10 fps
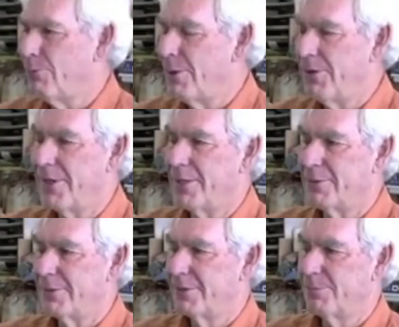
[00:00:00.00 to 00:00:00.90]
one thing
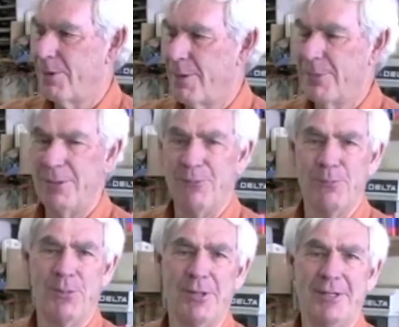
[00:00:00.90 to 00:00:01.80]
that's probably
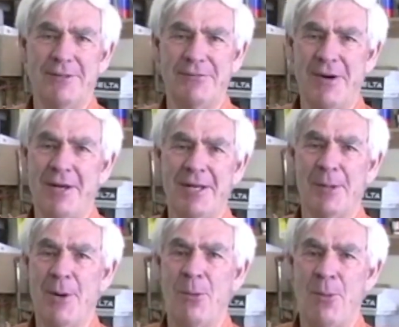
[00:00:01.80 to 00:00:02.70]
pretty
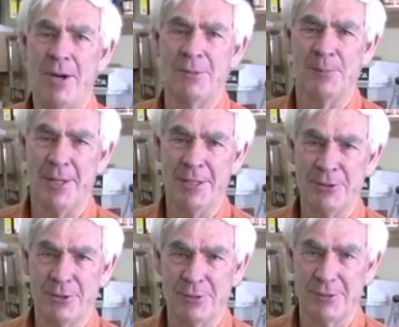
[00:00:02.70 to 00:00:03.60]
defining about Wilder
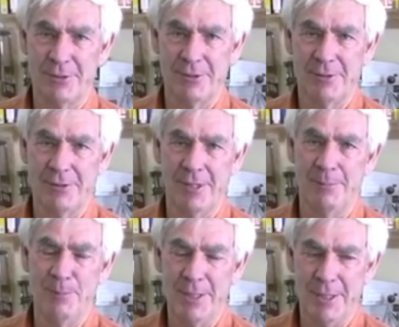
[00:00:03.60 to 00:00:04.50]
banjos
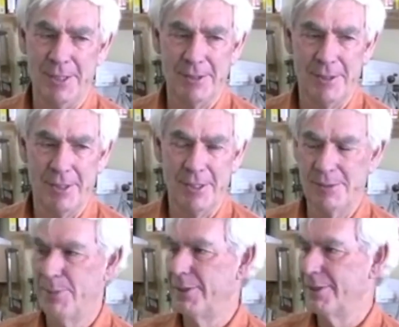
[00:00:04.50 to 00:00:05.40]
and me
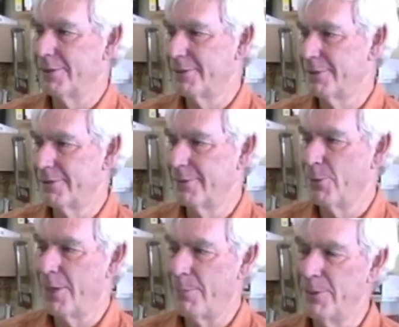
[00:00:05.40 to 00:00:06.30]
has been the
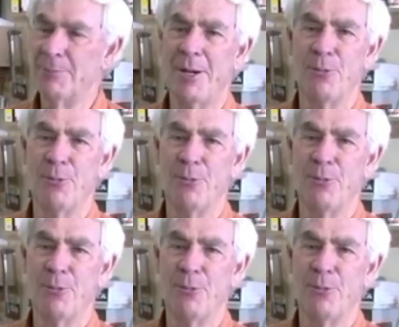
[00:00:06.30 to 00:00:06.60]
way I build my